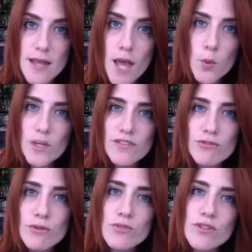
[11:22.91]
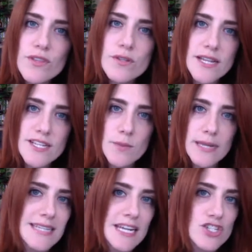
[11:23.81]
But what if you removed those
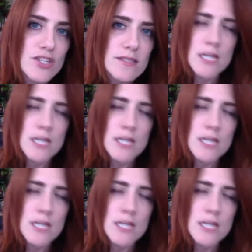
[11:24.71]
expectations